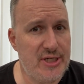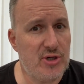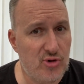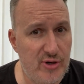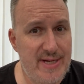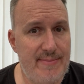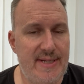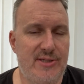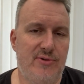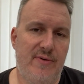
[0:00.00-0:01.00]
creamy
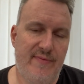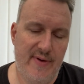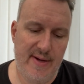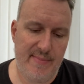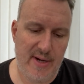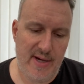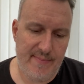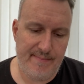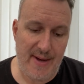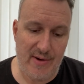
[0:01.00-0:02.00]
sort of um,
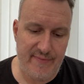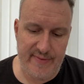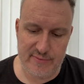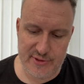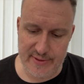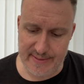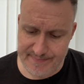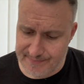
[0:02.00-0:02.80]
um, mouthfeel to it.